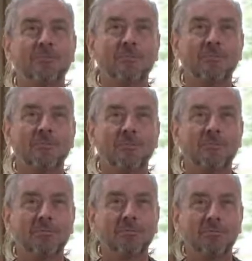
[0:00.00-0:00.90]

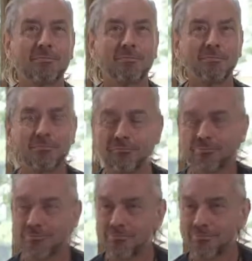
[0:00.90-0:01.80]

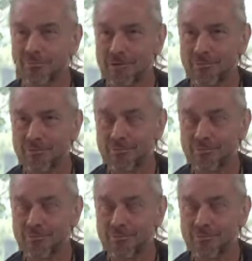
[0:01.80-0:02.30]
(no one is talking)